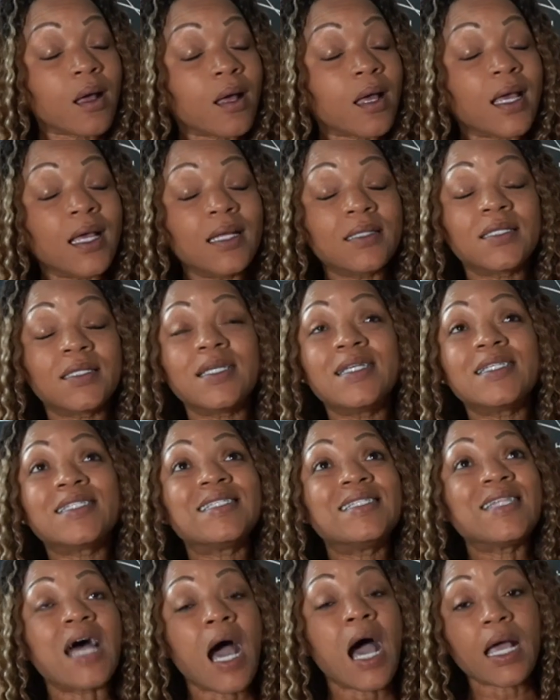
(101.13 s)
It is
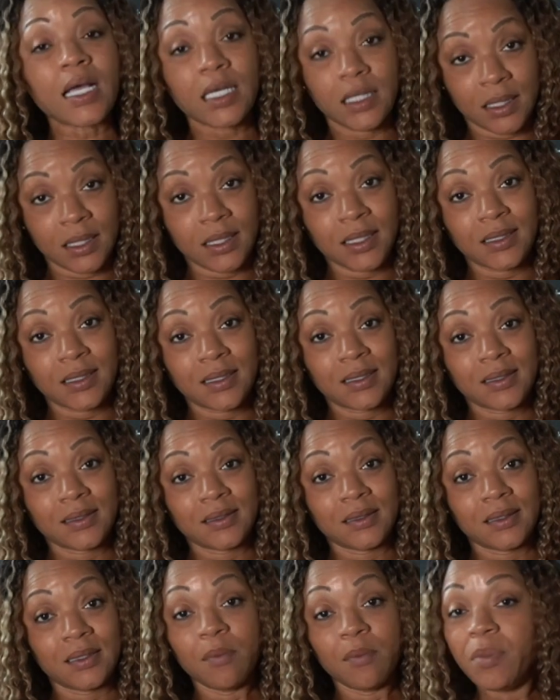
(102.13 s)
not good
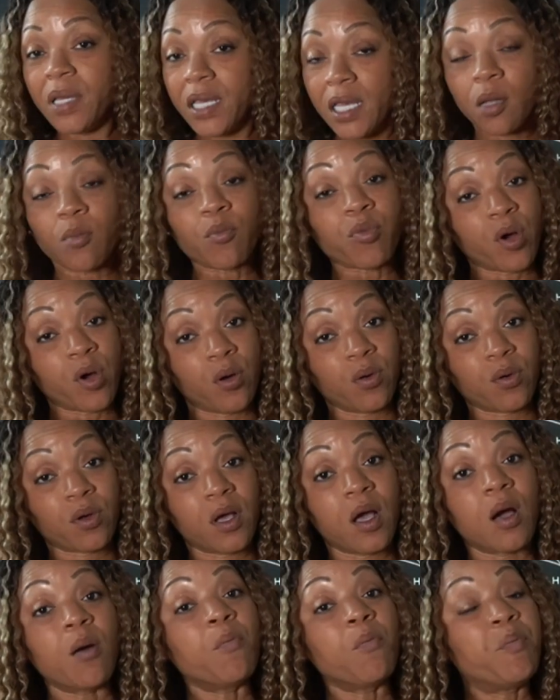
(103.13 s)
being broke.
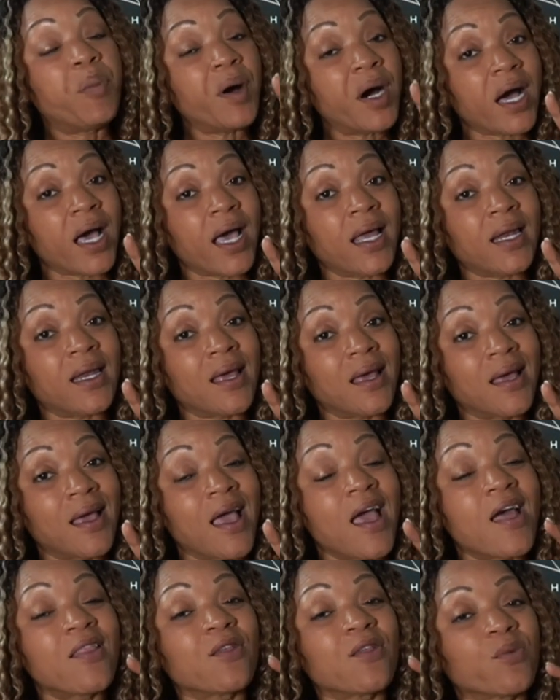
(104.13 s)
But
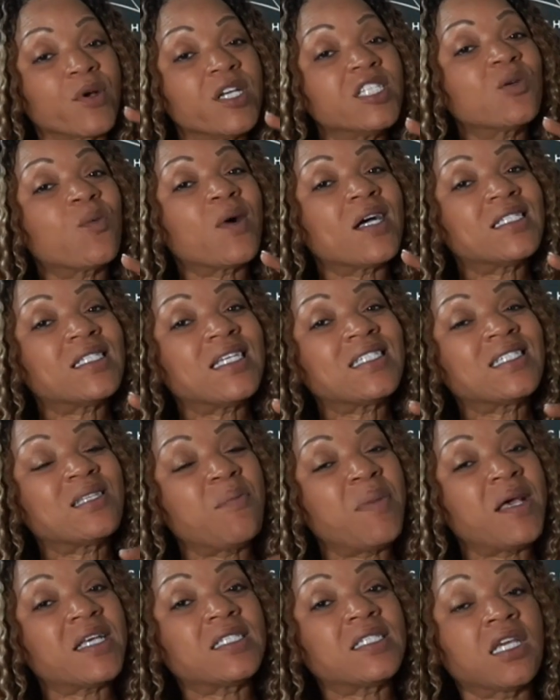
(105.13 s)
the reason why I say it's the
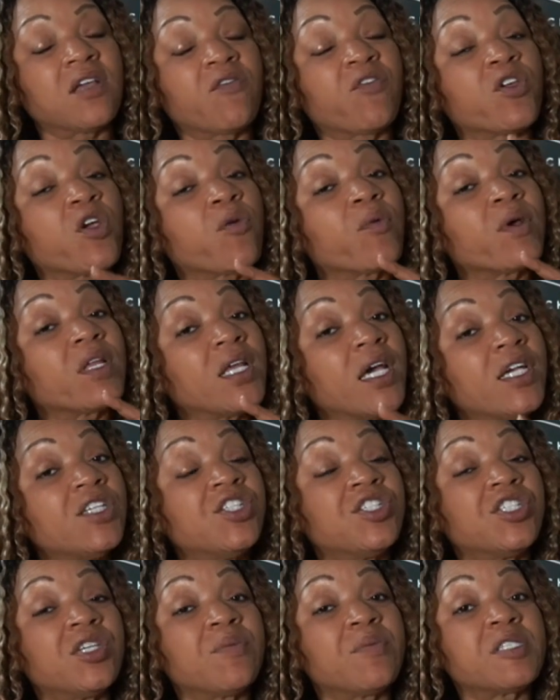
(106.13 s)
best thing for your
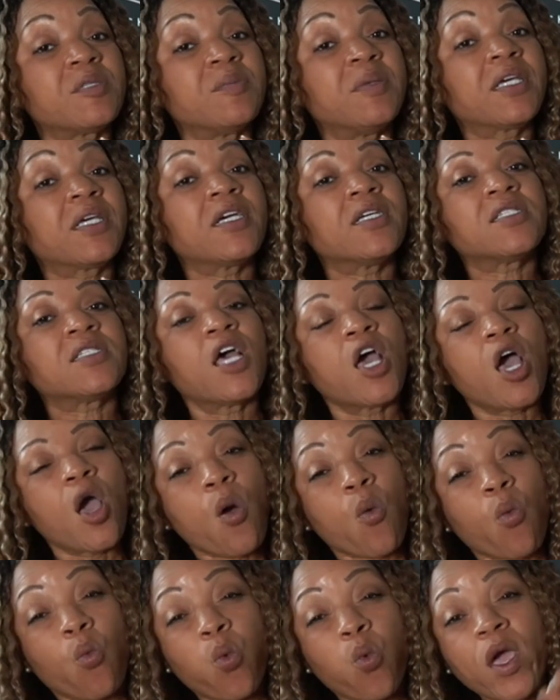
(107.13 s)
relationship is because
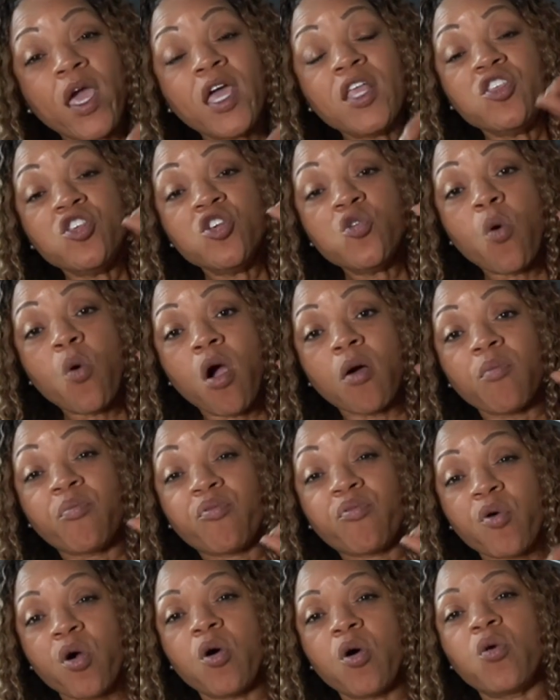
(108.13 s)
when you are
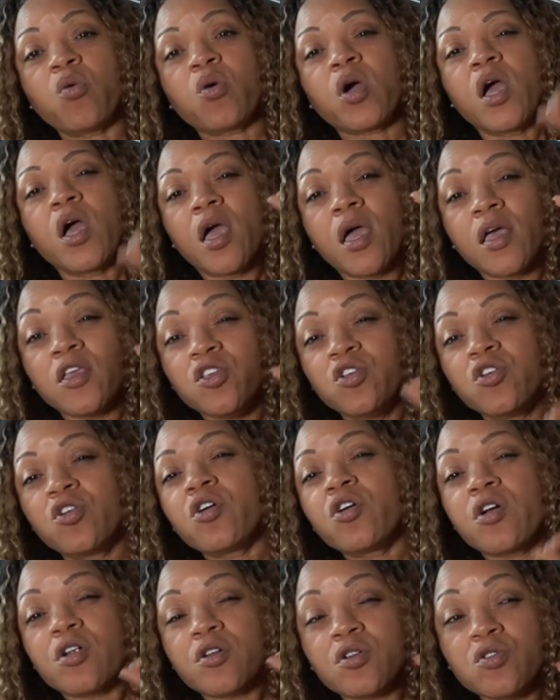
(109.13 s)
broke,
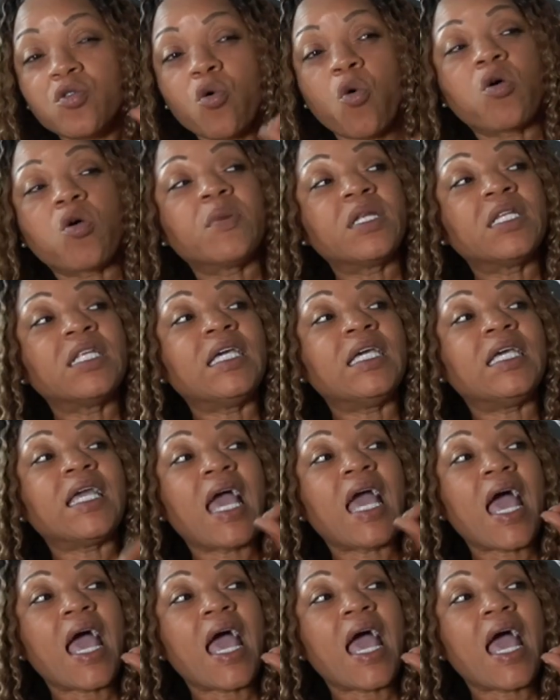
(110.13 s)
you're normally